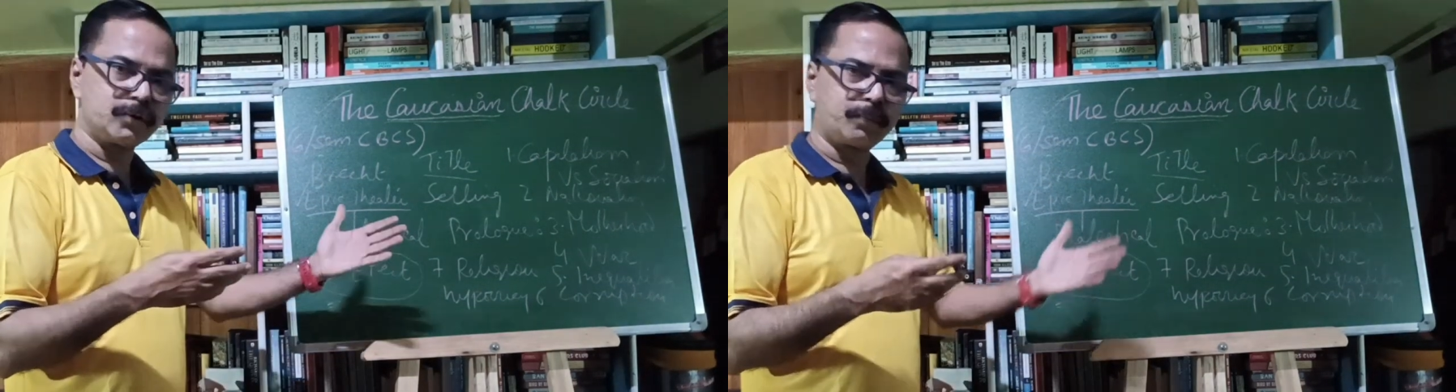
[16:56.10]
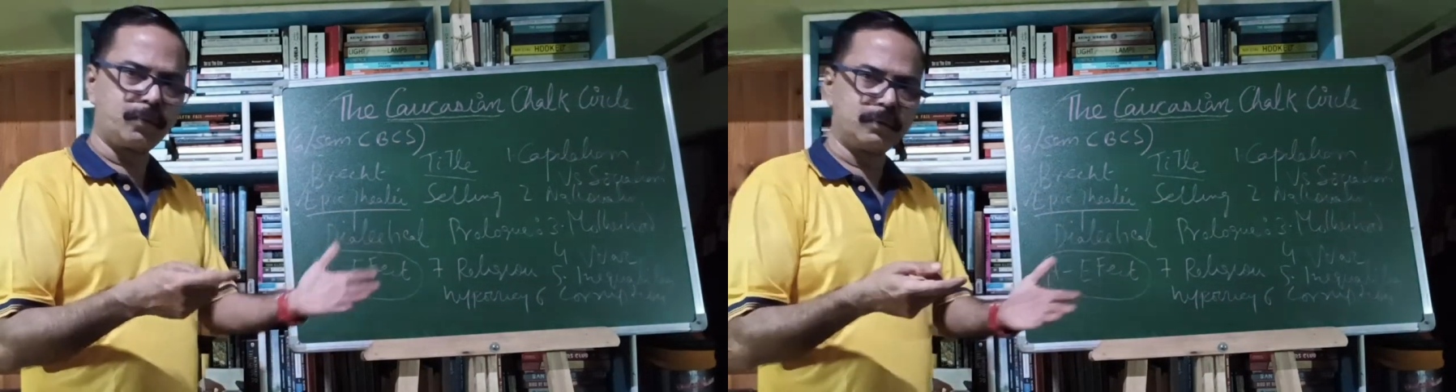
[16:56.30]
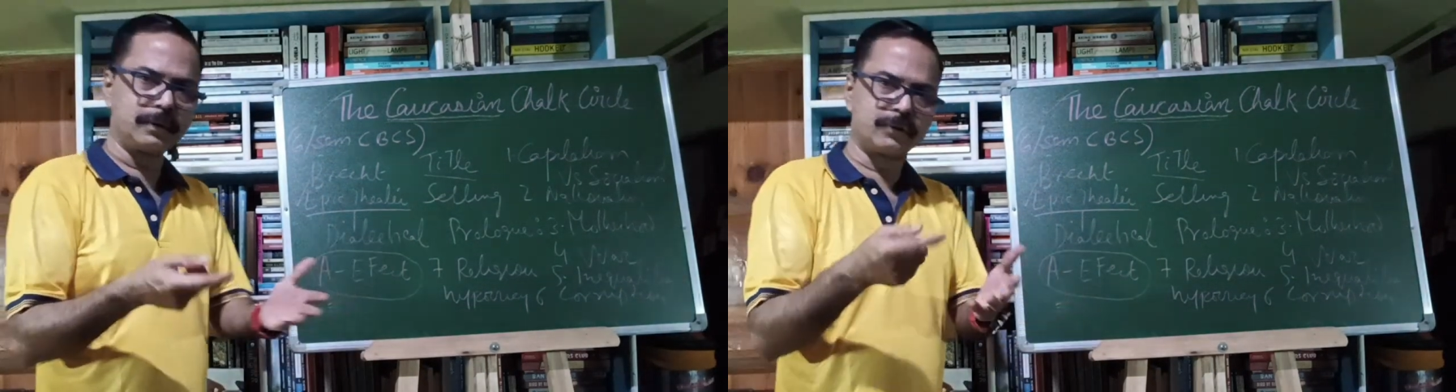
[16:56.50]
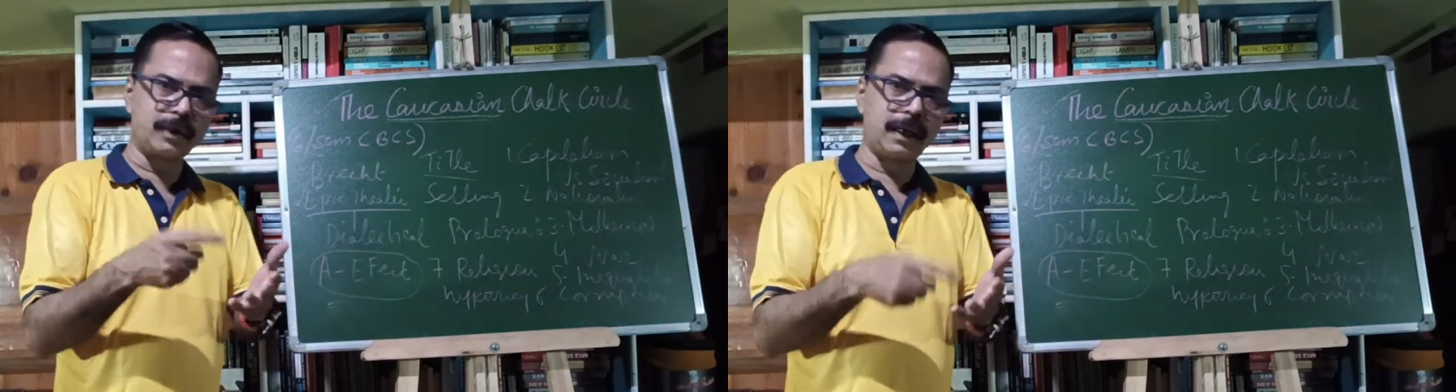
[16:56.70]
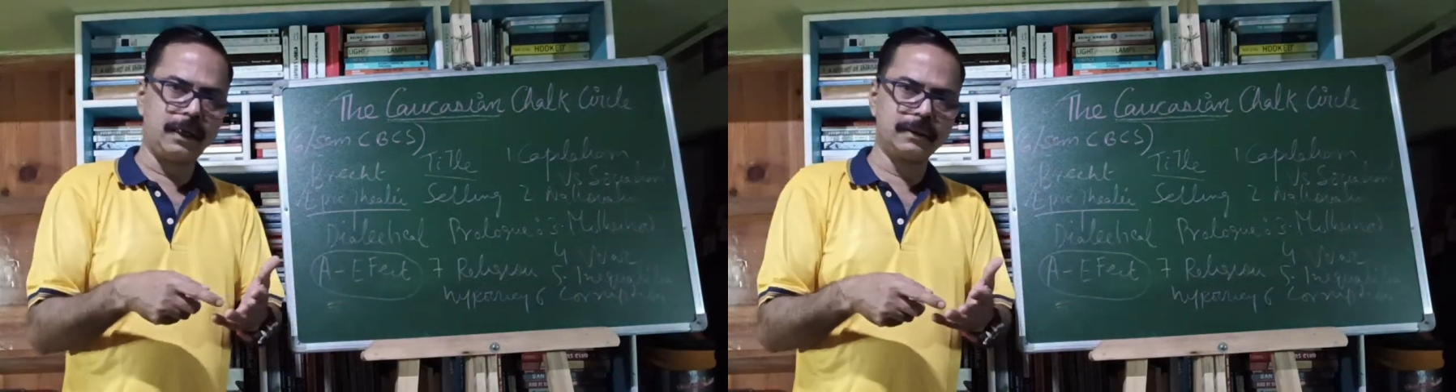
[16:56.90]
of course the
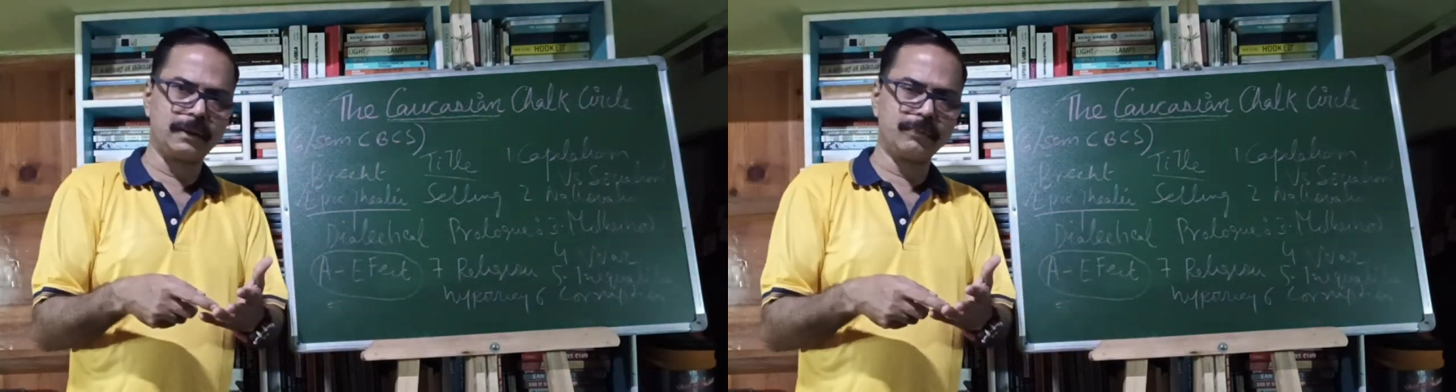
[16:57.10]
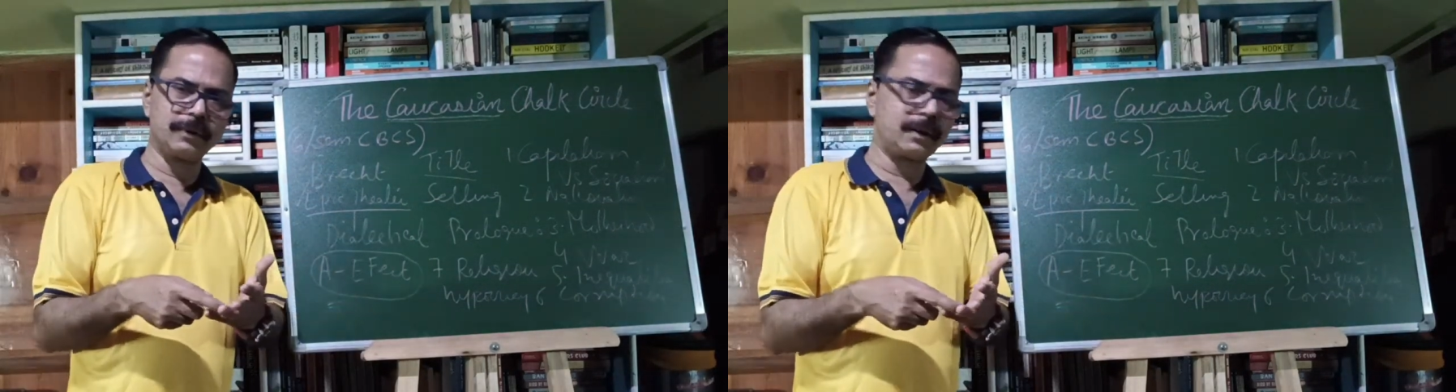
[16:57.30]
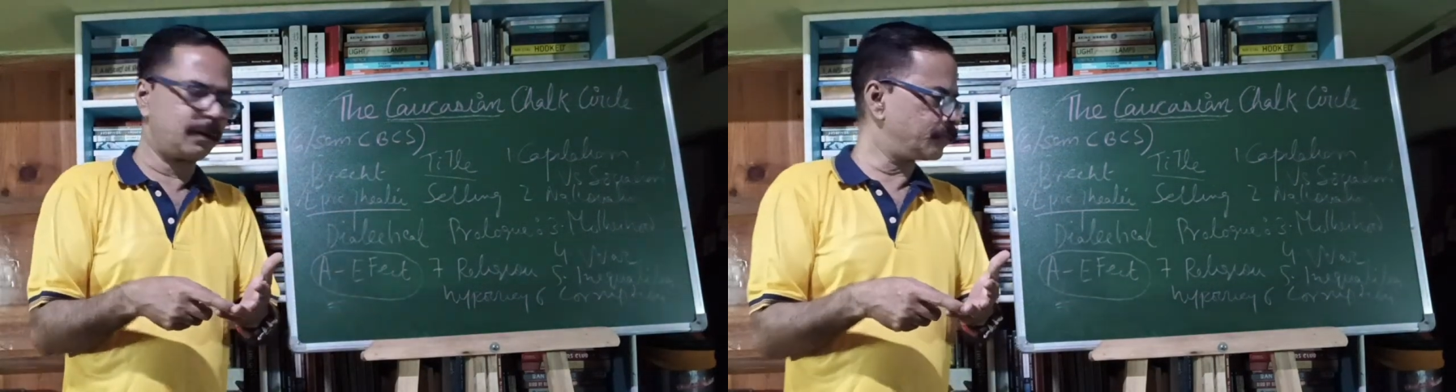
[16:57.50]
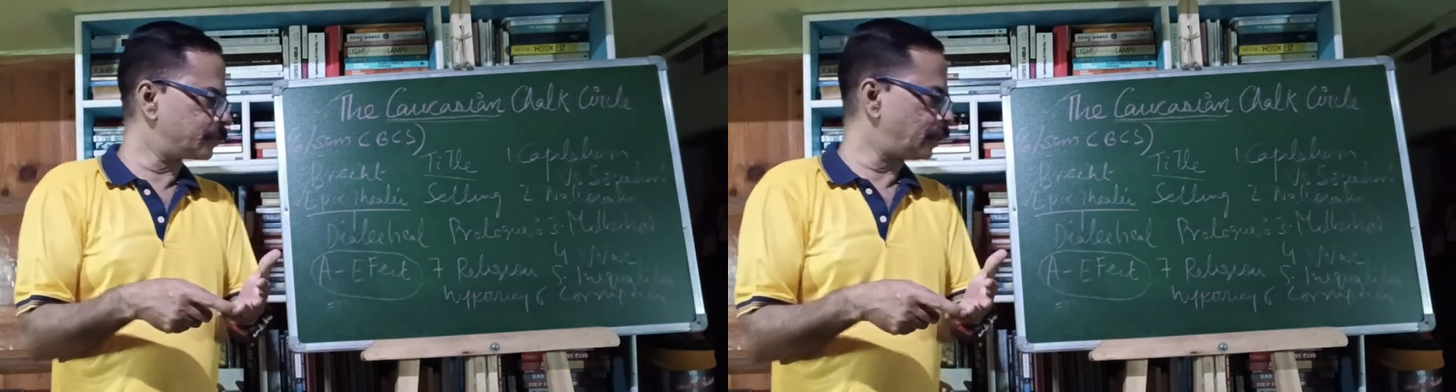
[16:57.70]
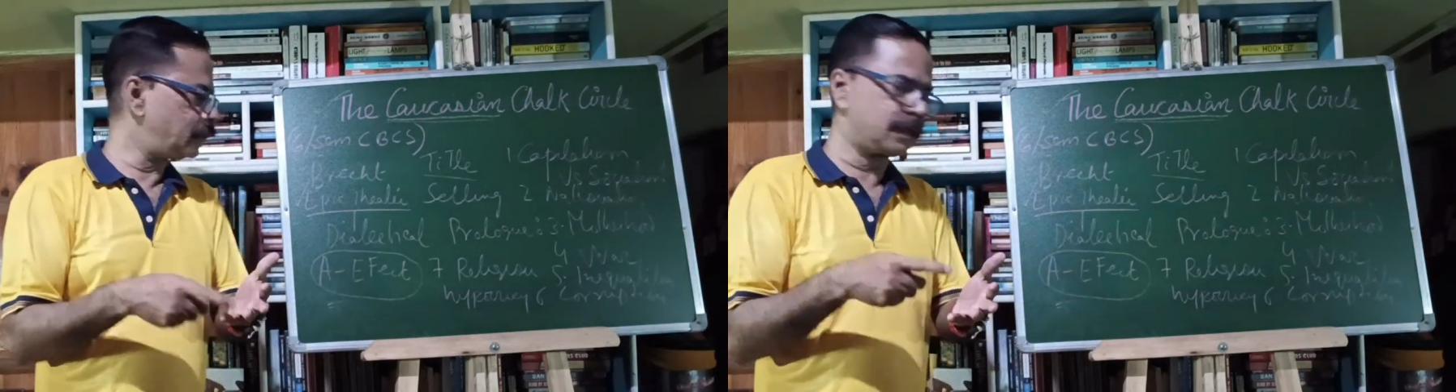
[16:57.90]
child is a uh, uh,
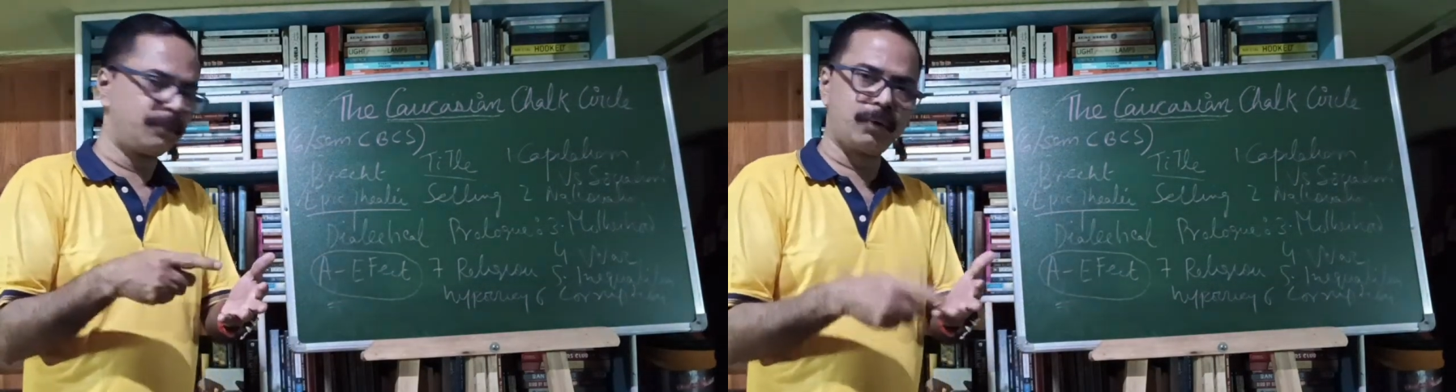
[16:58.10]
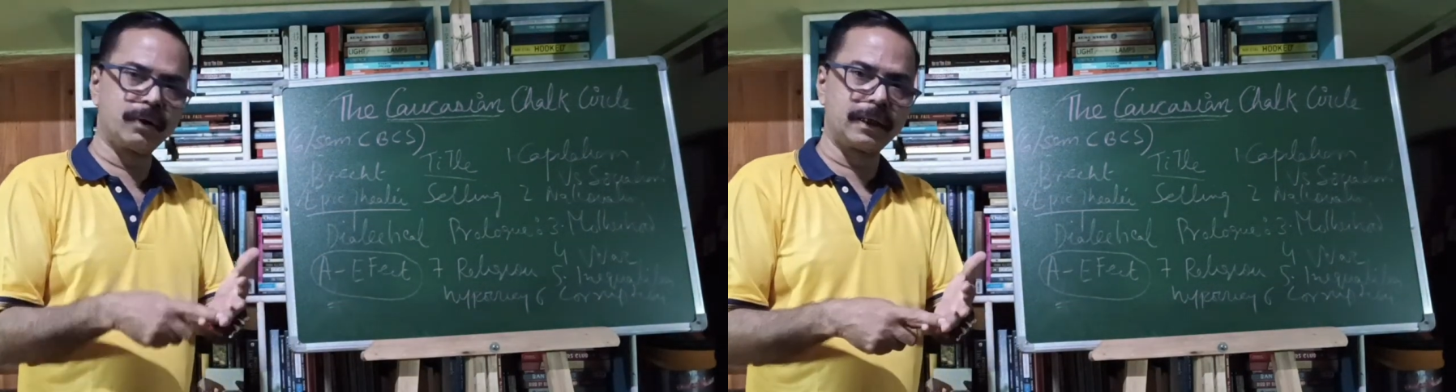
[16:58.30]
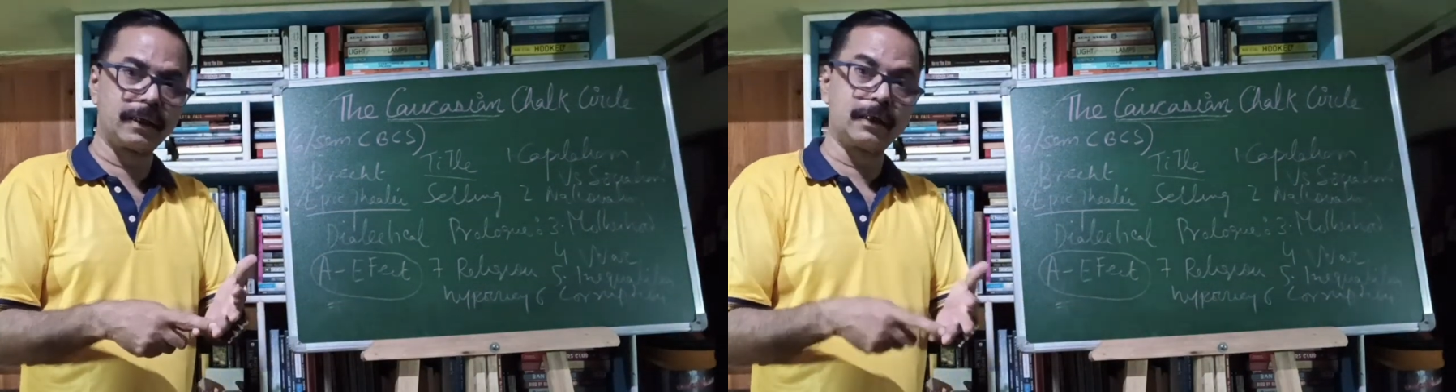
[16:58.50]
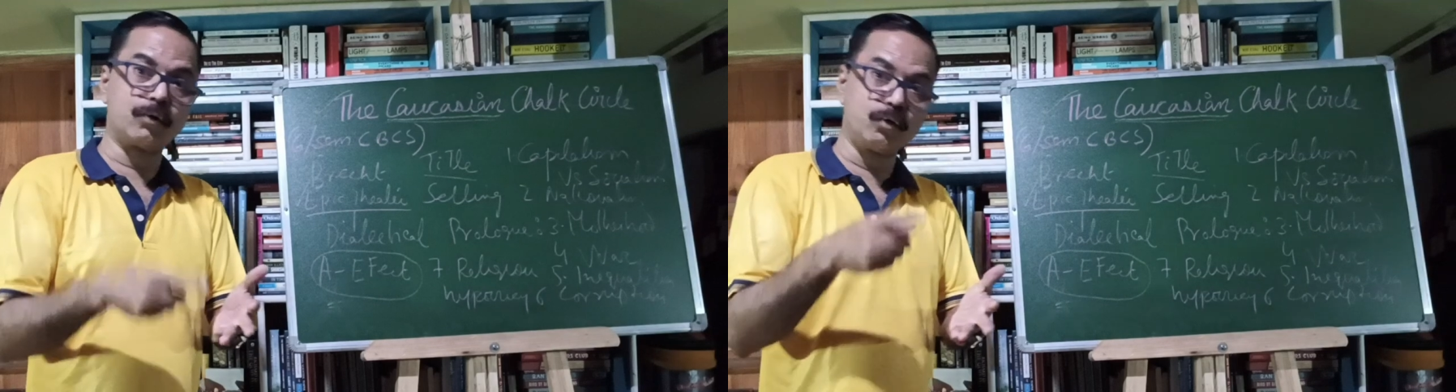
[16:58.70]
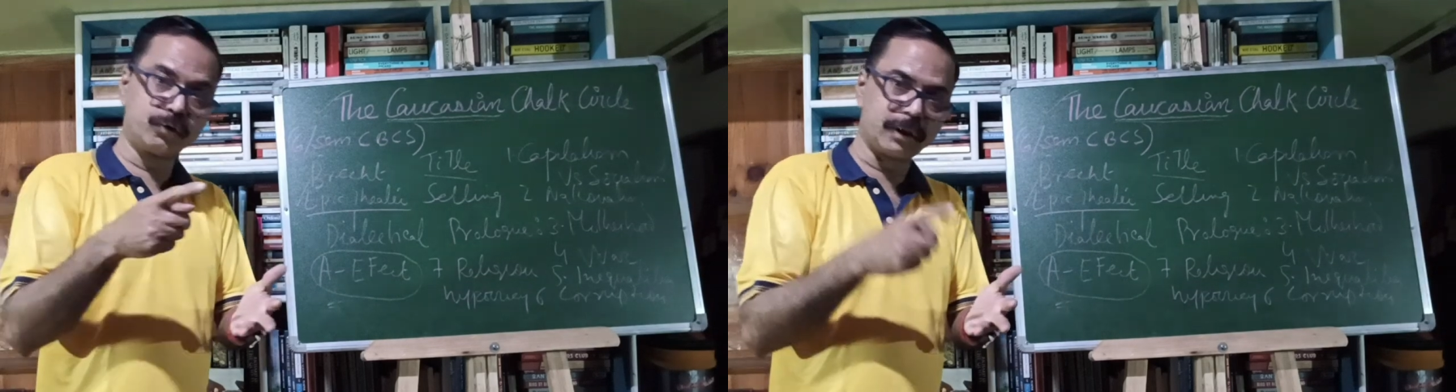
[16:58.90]
child is an important character
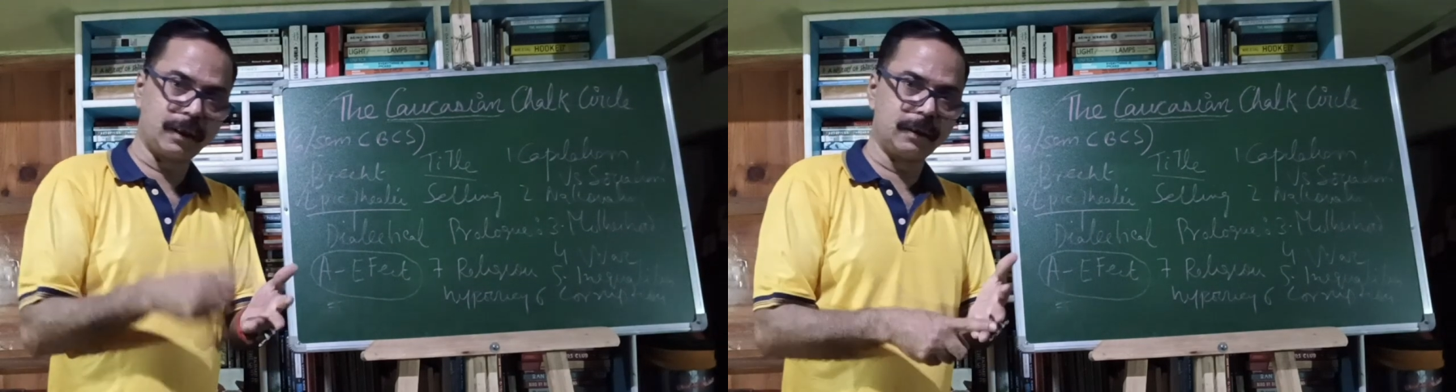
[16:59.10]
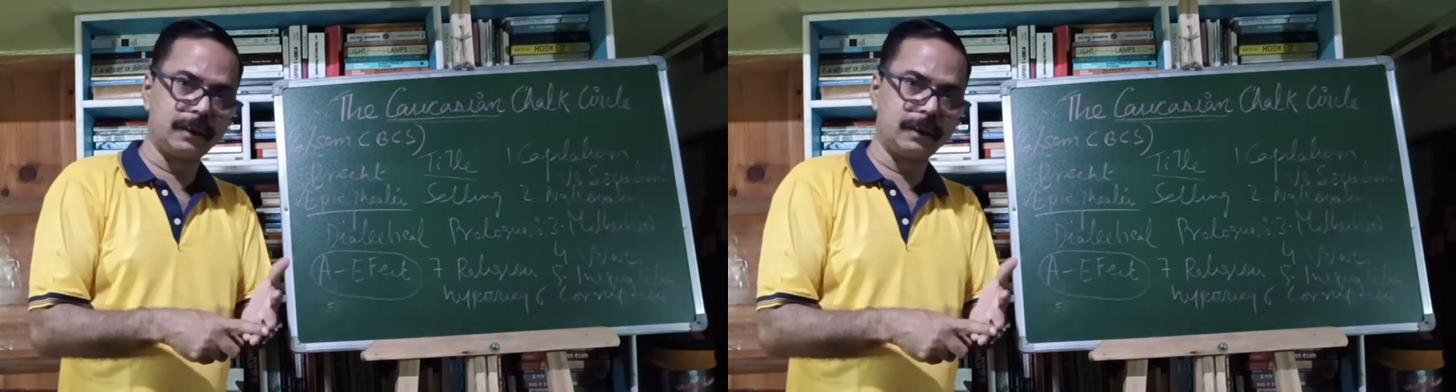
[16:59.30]
Grusha